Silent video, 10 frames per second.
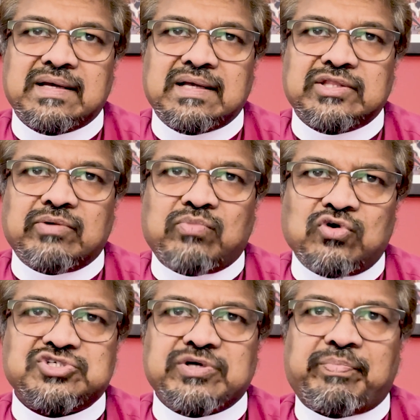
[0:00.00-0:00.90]
The
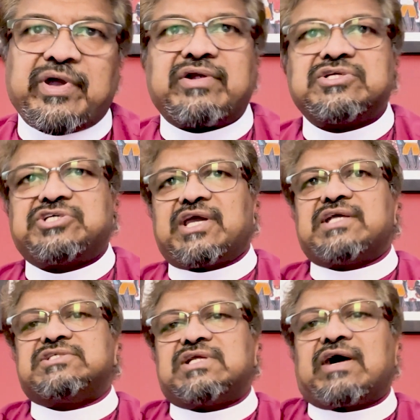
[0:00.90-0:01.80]
most apparent
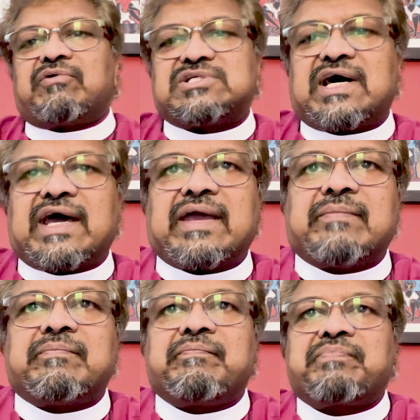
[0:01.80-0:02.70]
change in our
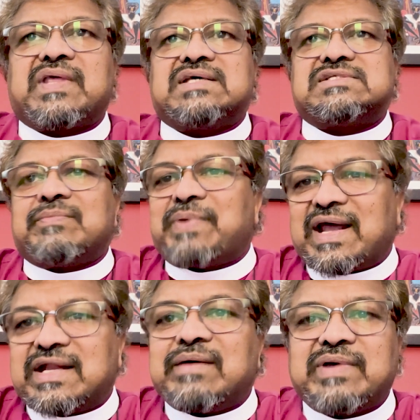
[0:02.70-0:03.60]
time is the
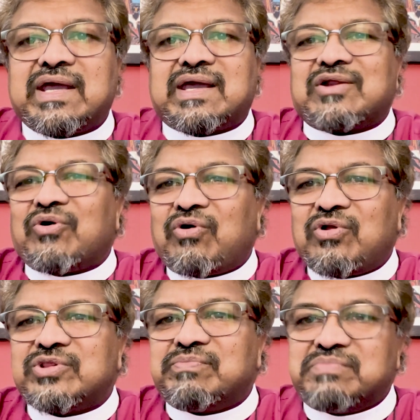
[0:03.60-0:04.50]
pandemic and
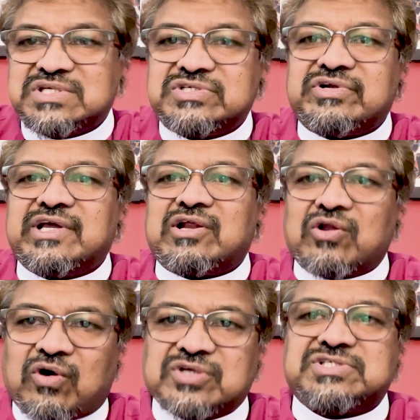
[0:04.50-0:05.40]
all the misery and
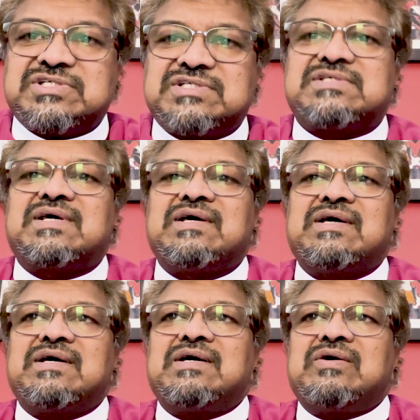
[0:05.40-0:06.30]
losses
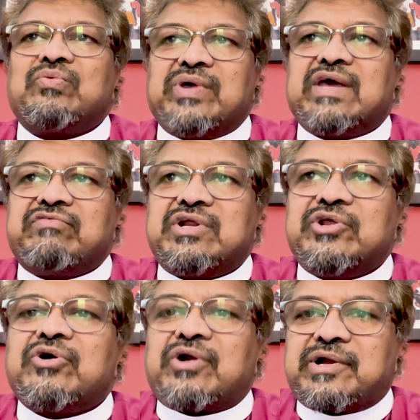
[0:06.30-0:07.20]
we have
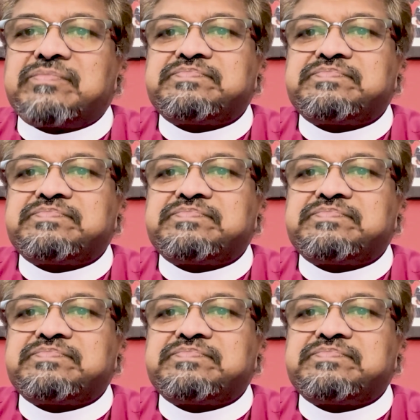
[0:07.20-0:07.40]
endured.